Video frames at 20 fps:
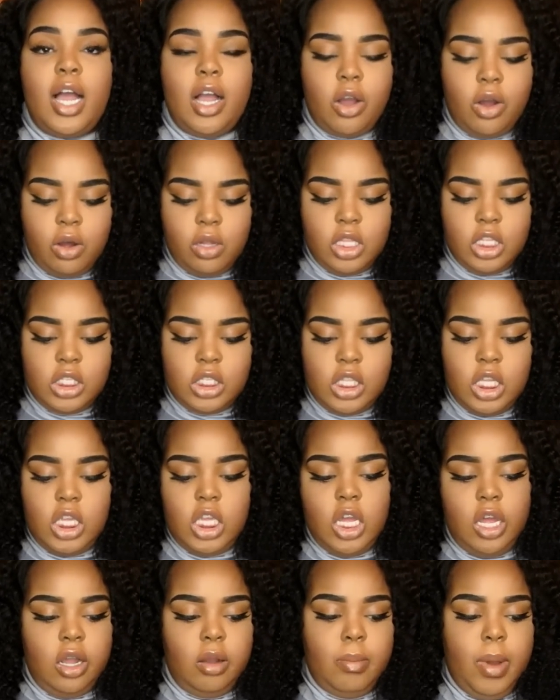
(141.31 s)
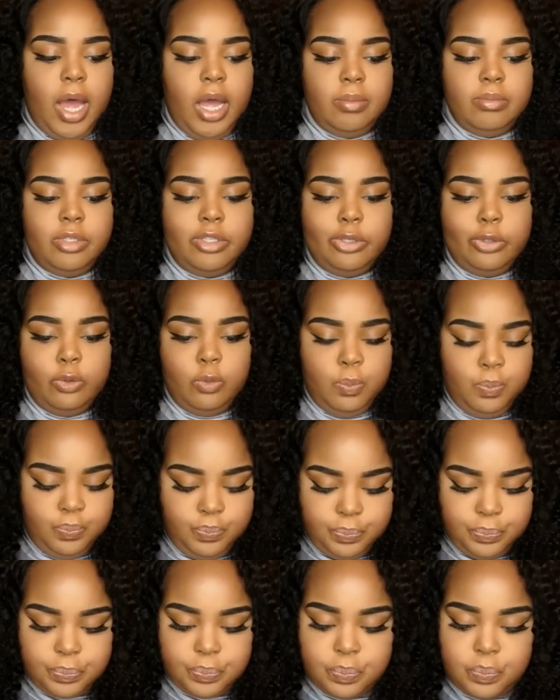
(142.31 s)
i call this the young mom suit
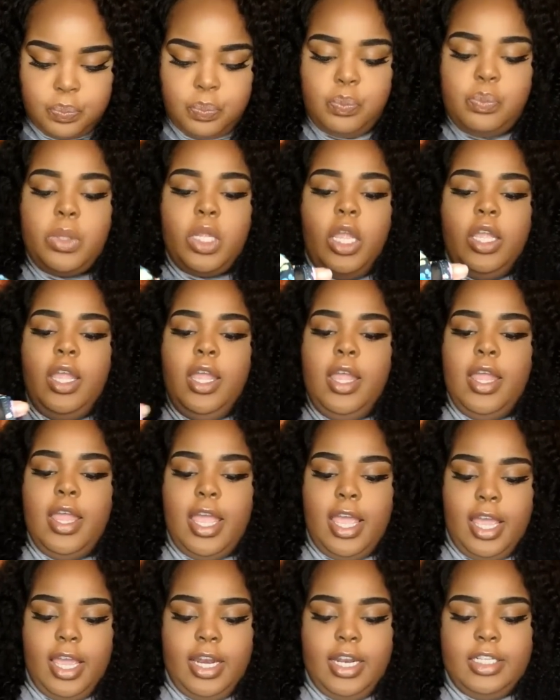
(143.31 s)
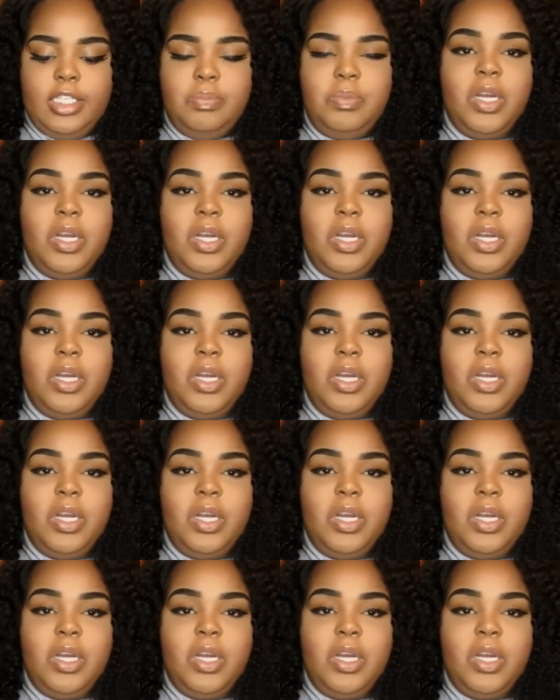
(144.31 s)
and it's